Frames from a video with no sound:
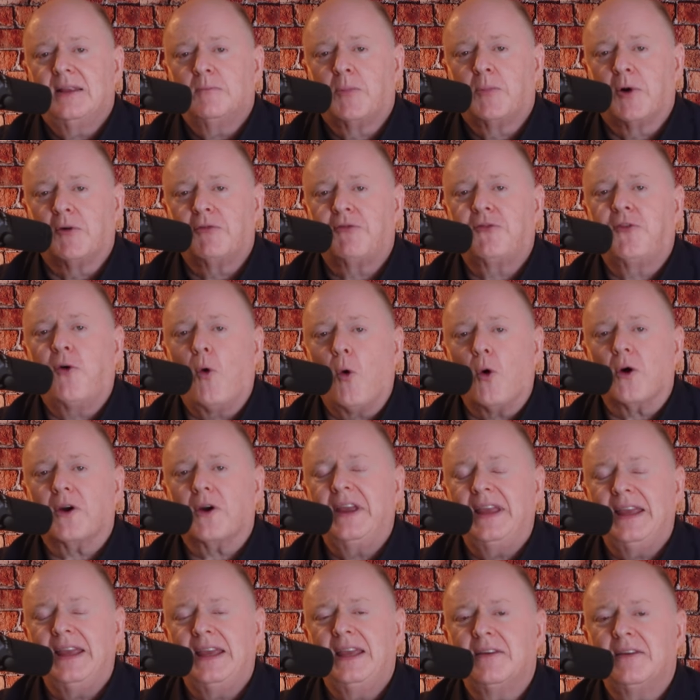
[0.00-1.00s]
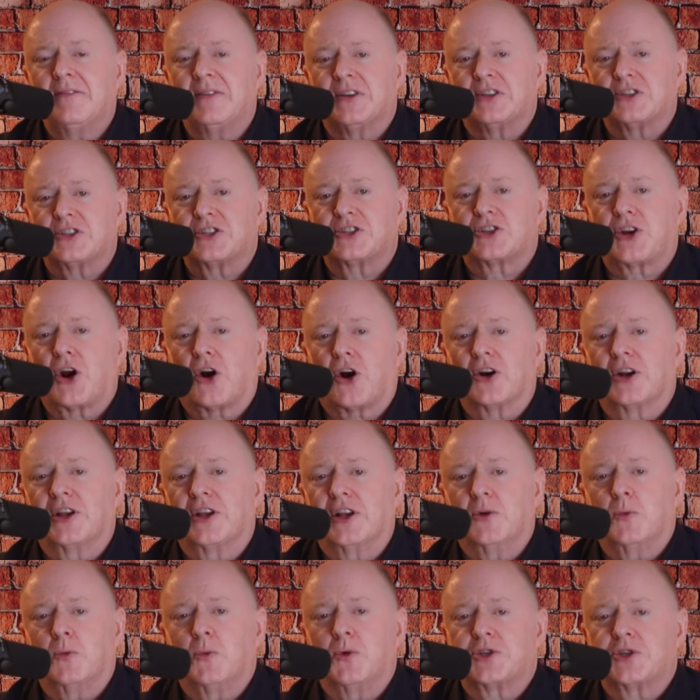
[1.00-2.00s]
Before he even
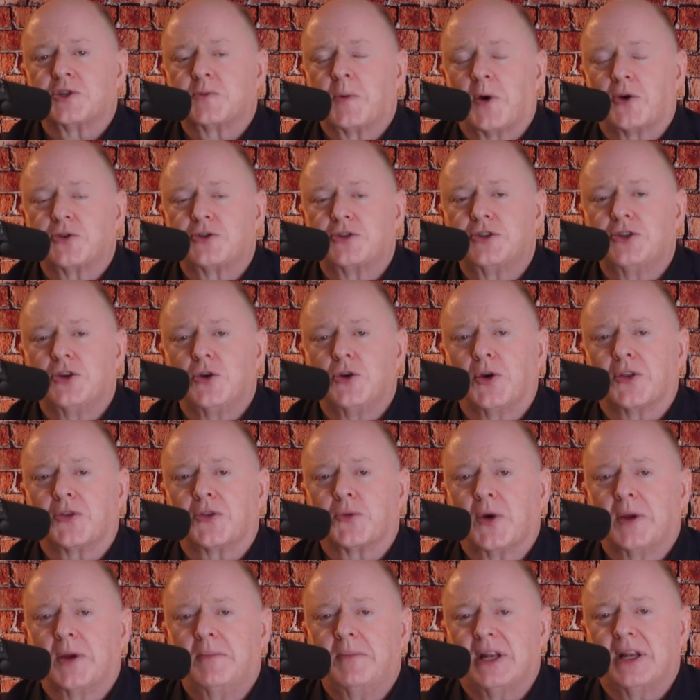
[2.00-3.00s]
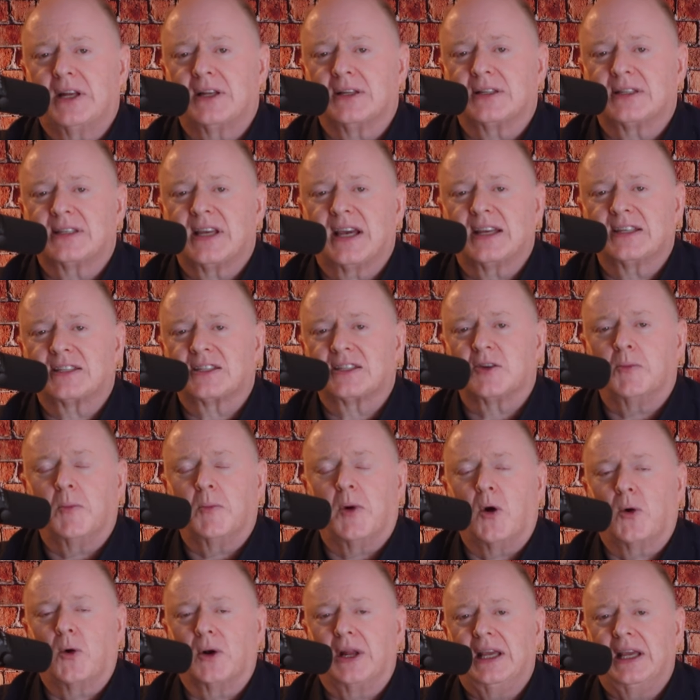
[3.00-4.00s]
started and was supposed to do a three-minute
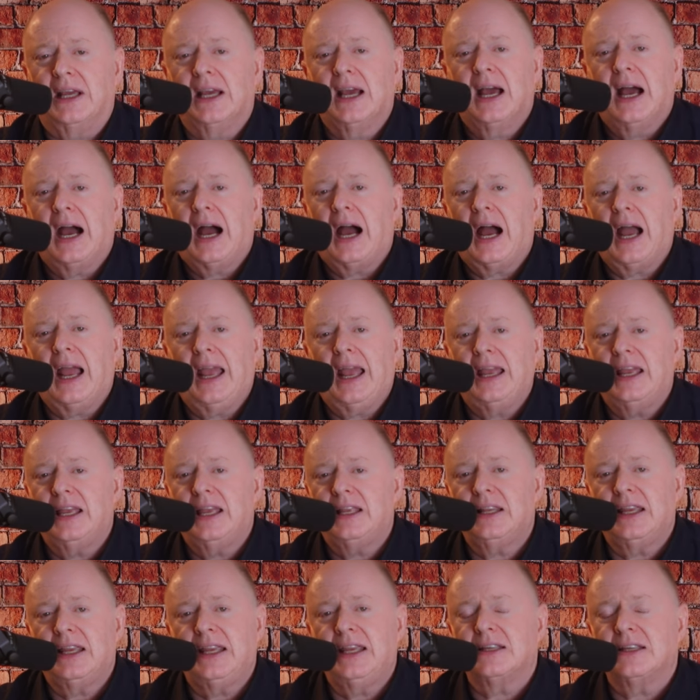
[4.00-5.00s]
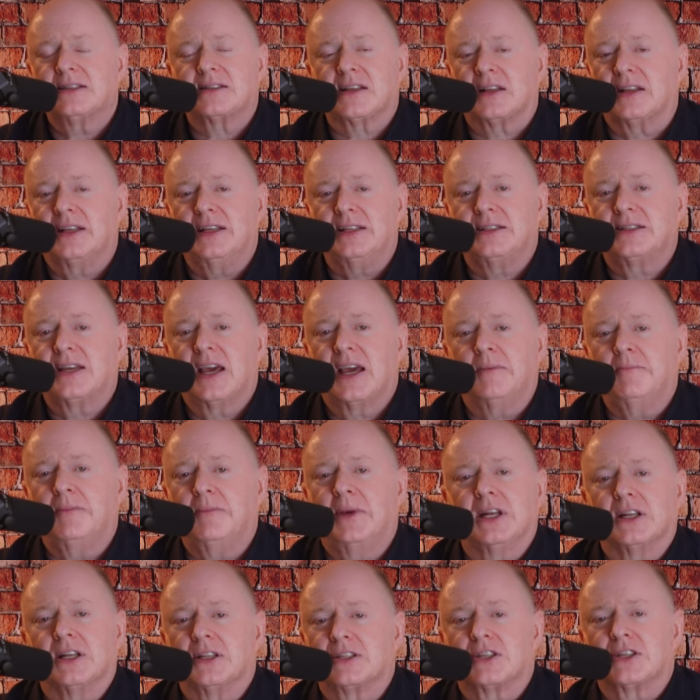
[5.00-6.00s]
testimony, easily ten
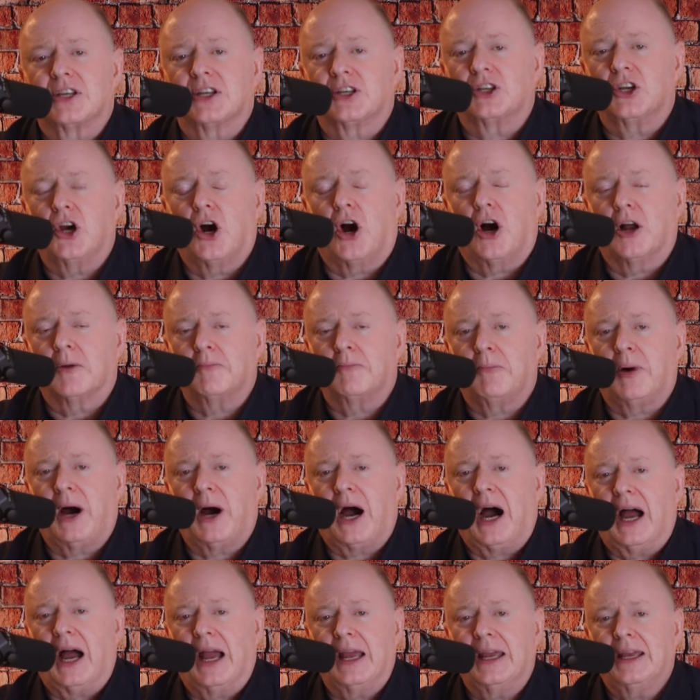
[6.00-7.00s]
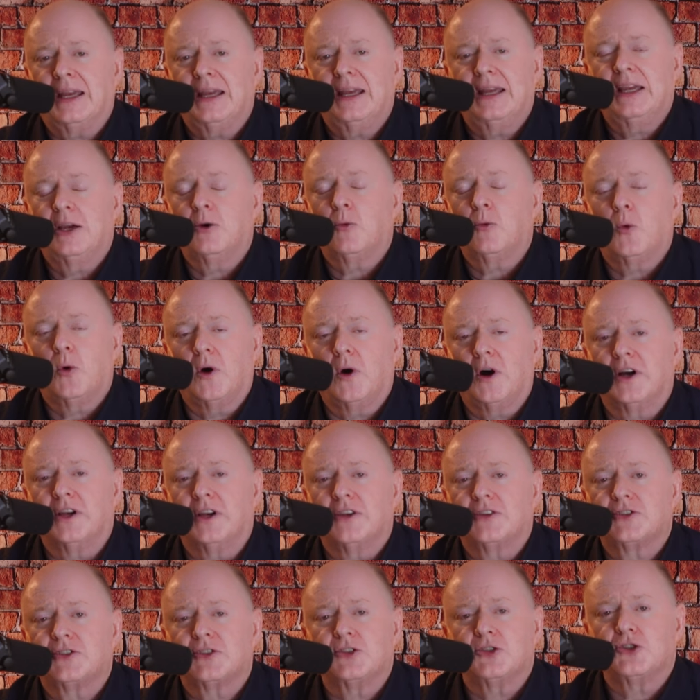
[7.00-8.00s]
minutes had gone by. It
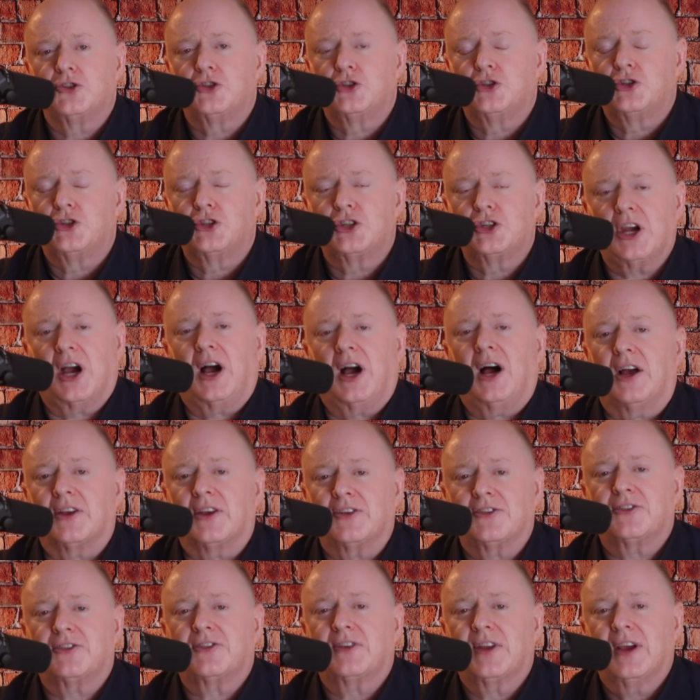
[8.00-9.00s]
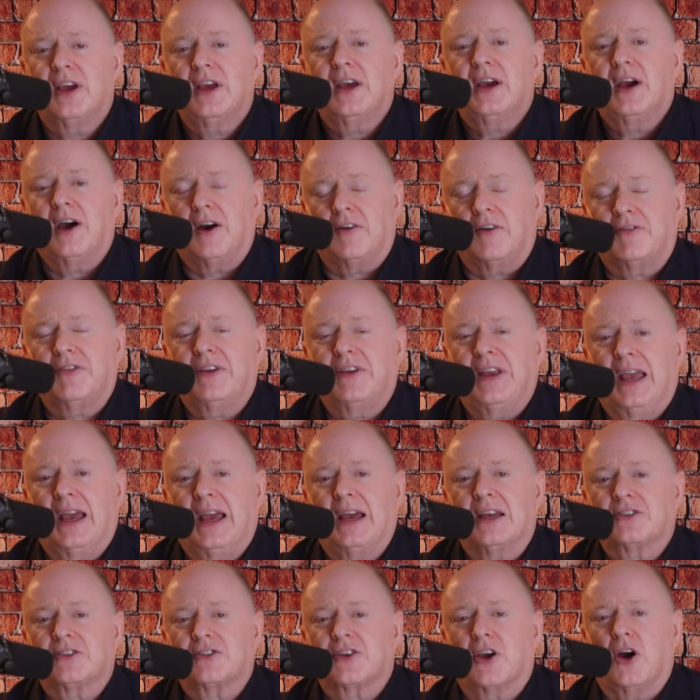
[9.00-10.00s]
was just a
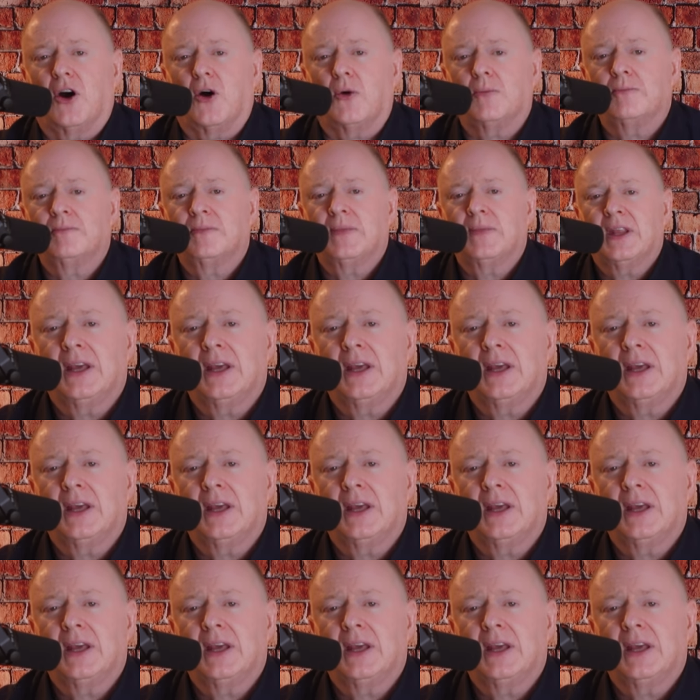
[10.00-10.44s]
fiasco.